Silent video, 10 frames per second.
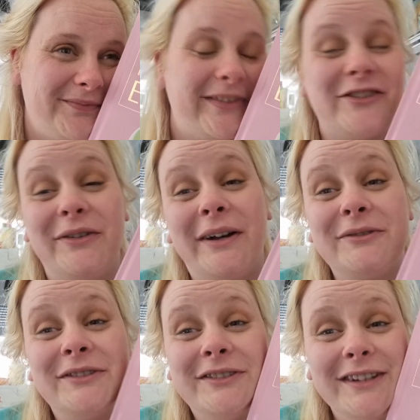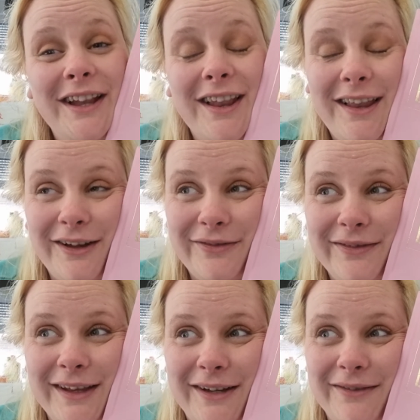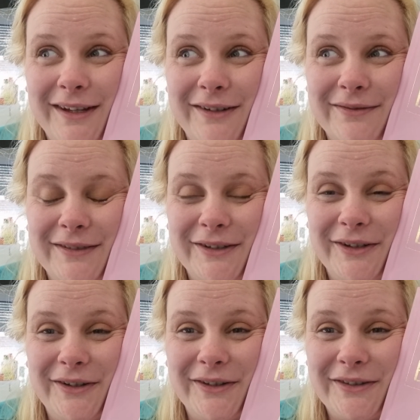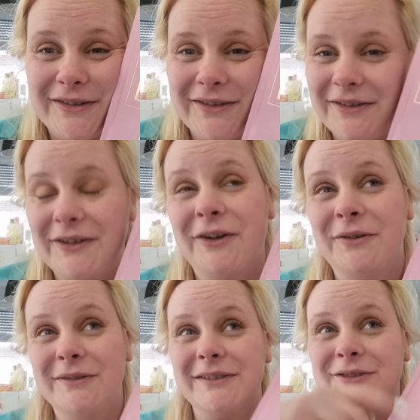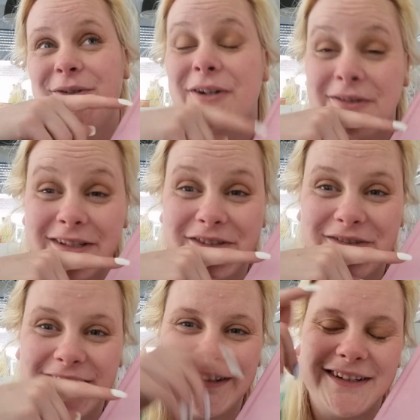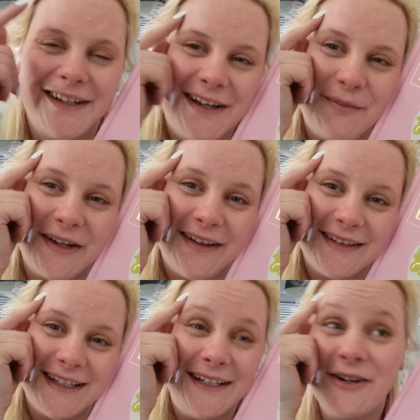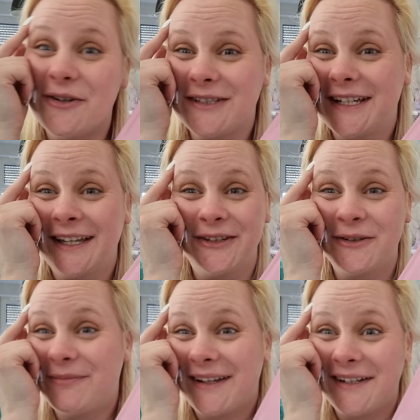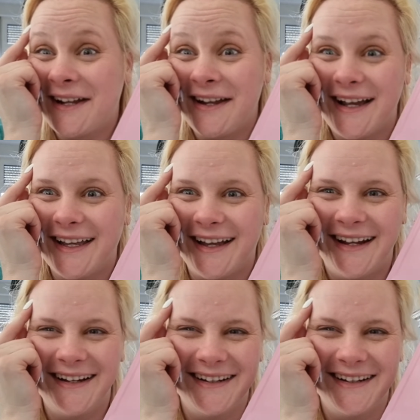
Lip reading: So I would love to go to her restaurant, because I know she can do it better than I can.